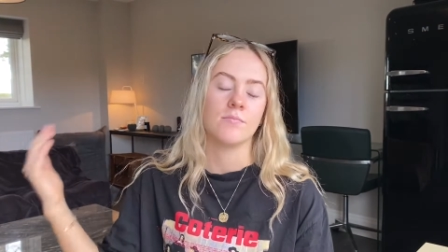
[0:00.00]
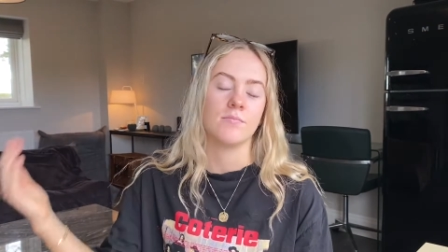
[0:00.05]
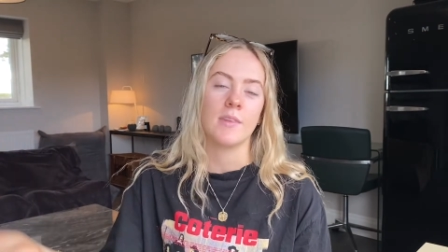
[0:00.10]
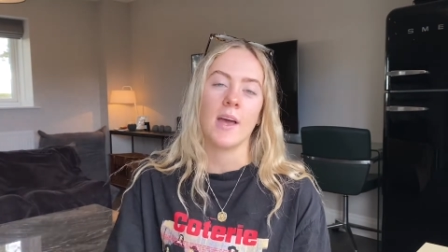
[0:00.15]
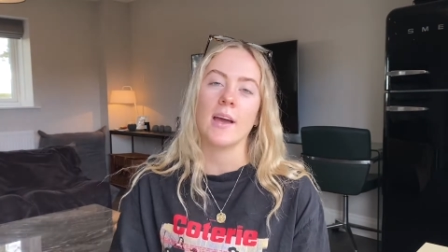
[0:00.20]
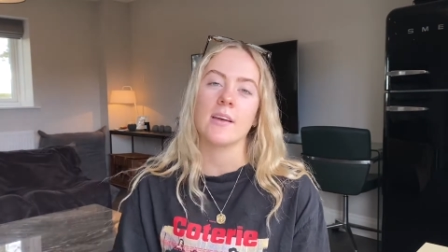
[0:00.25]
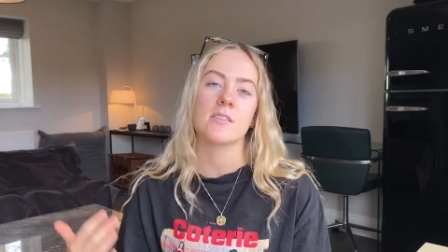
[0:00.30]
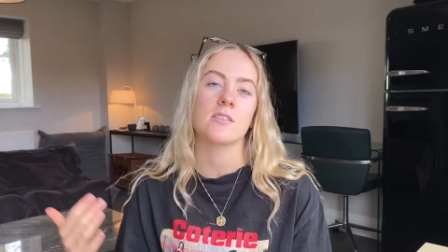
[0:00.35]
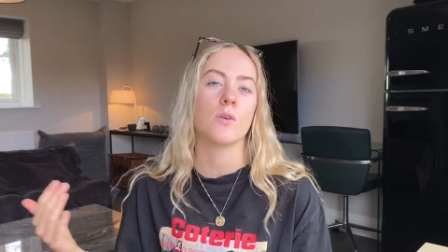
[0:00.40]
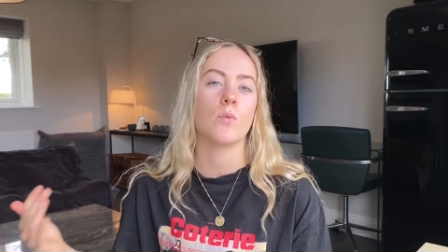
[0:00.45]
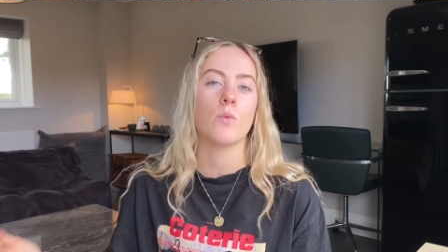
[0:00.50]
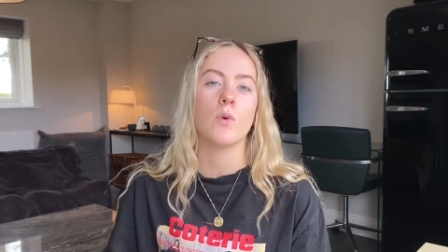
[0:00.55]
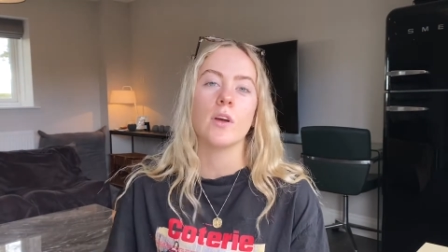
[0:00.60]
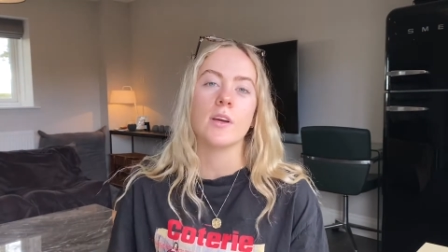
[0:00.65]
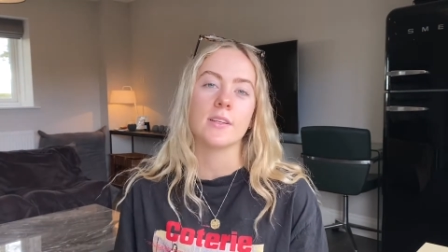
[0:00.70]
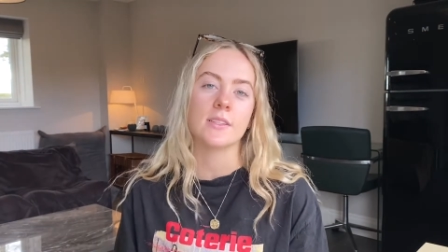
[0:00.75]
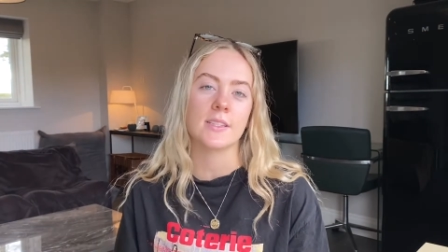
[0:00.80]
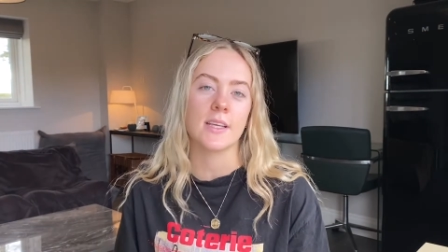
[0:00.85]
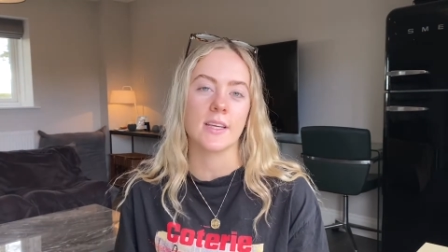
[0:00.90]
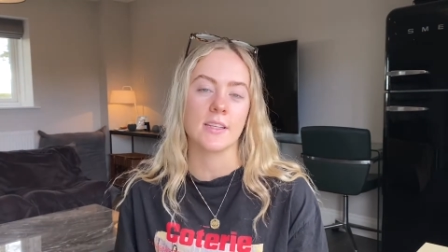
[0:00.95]
That's the
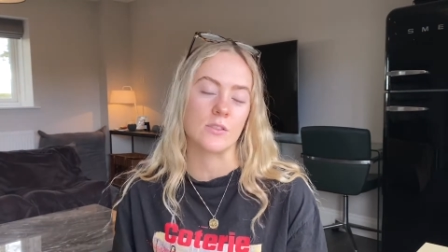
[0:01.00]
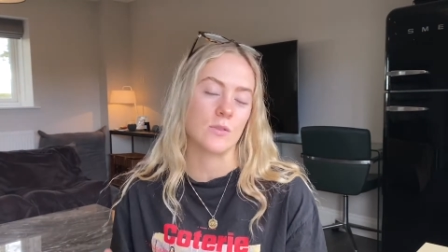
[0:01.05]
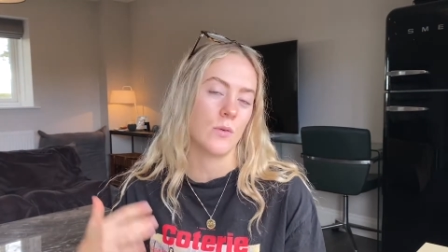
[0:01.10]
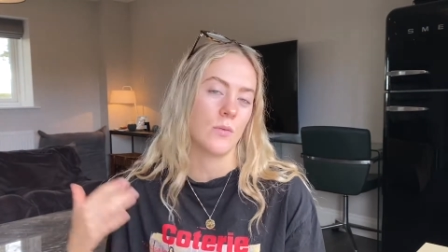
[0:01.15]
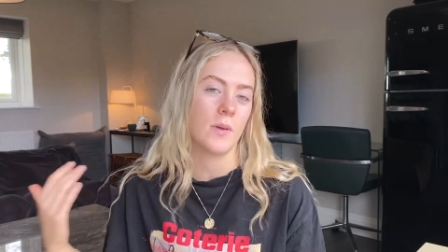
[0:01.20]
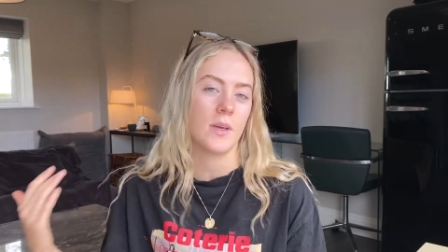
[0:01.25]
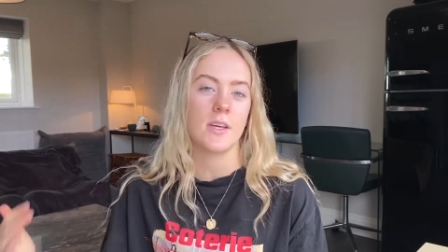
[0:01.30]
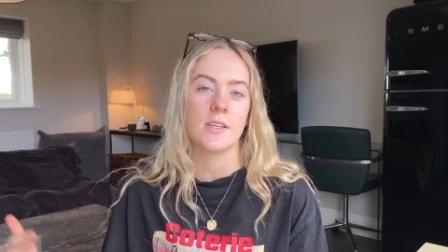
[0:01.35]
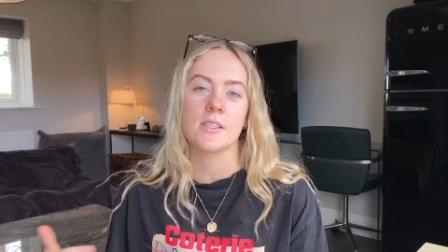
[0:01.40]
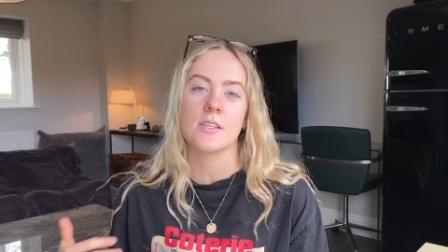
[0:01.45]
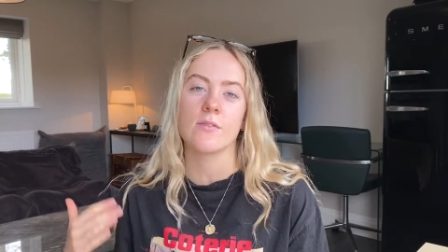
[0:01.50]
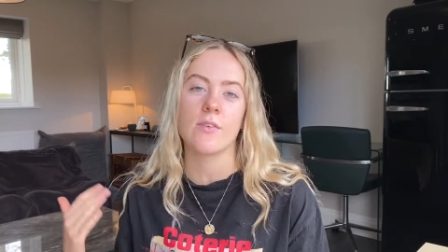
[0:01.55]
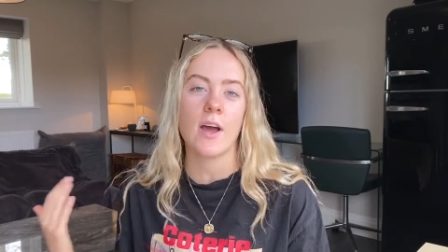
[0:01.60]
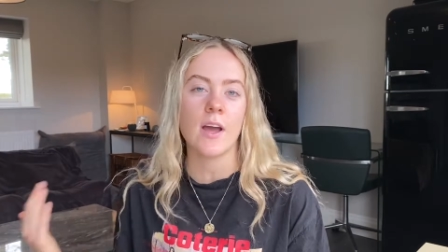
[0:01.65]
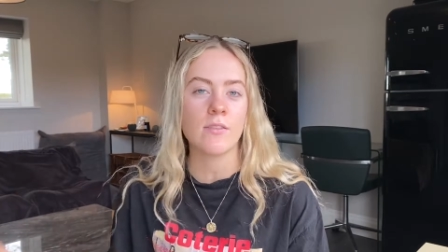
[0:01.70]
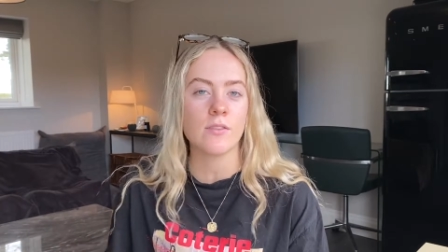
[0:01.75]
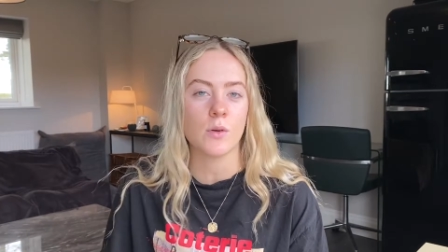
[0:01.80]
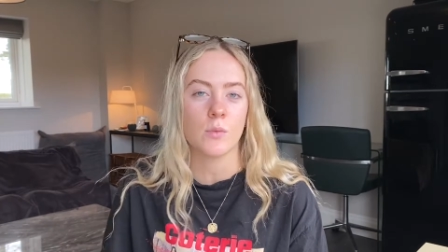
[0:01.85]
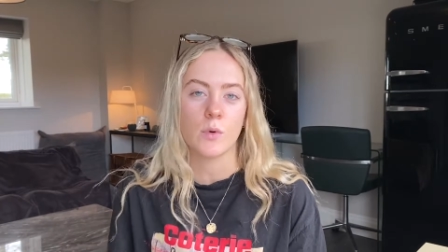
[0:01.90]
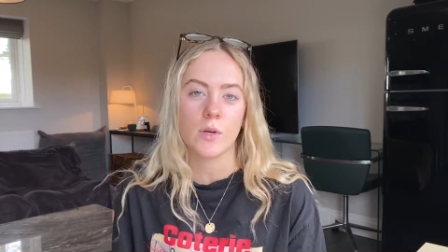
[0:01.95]
worst thing. So if we can
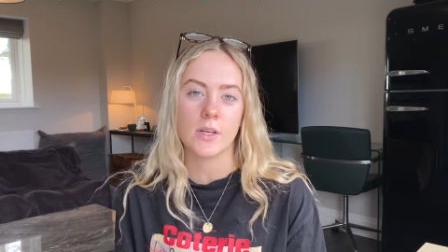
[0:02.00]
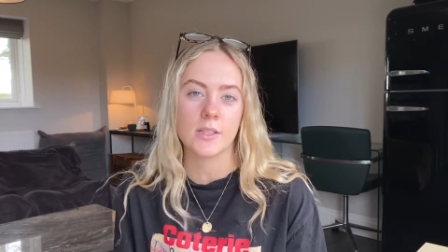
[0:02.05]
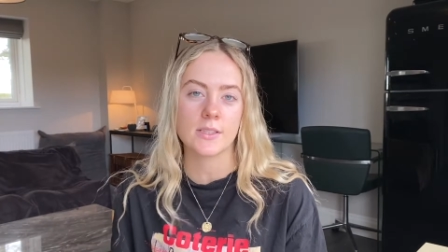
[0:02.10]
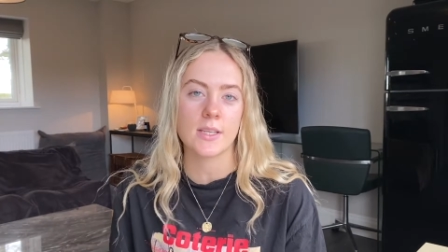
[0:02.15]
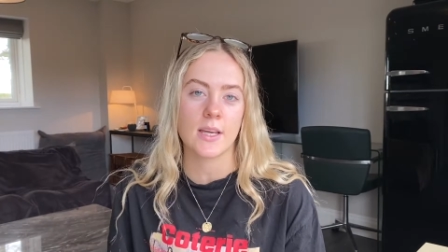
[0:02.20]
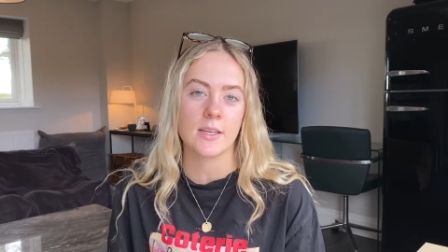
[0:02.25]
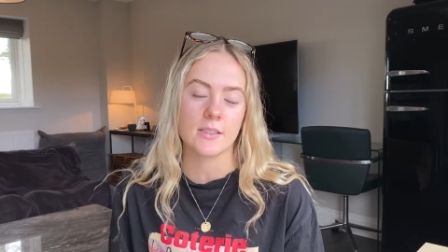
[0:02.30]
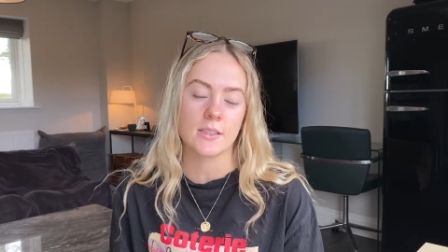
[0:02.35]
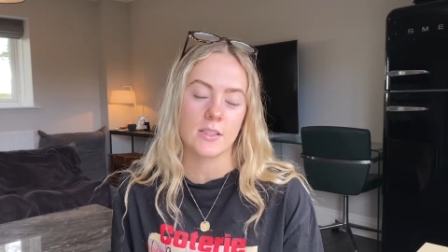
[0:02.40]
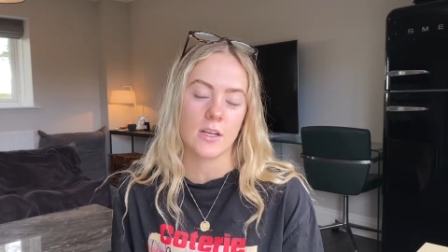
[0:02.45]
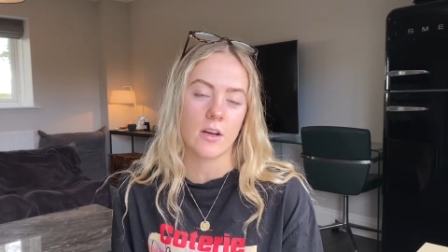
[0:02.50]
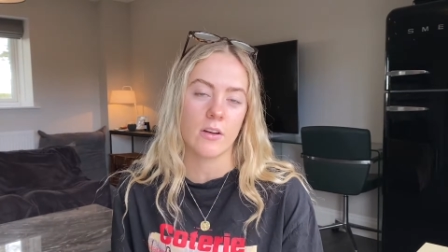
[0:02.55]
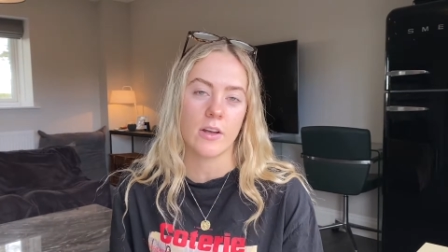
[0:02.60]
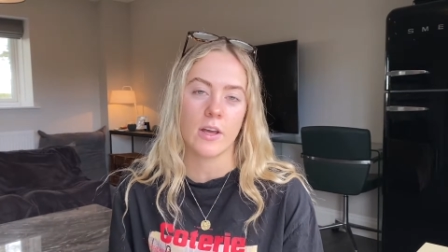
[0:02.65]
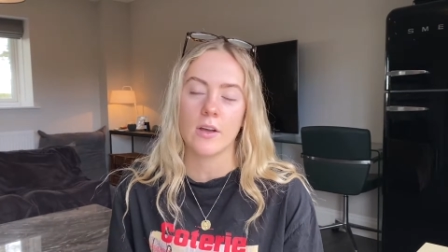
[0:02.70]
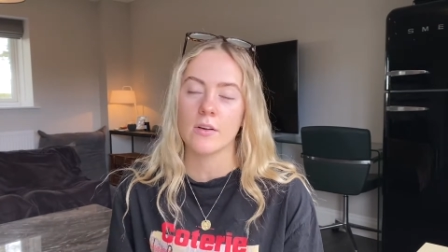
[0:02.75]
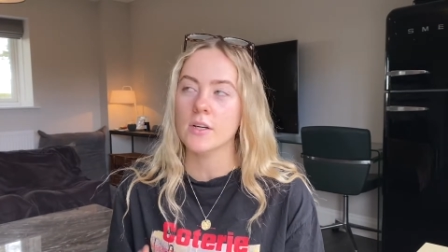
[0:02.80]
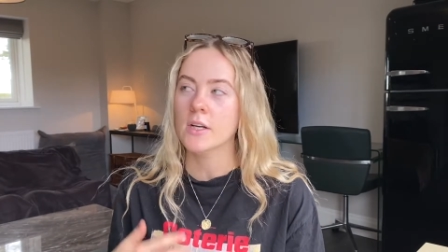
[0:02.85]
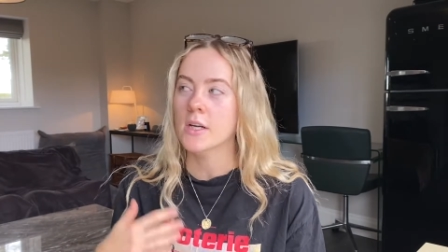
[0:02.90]
survive the worst case scenario,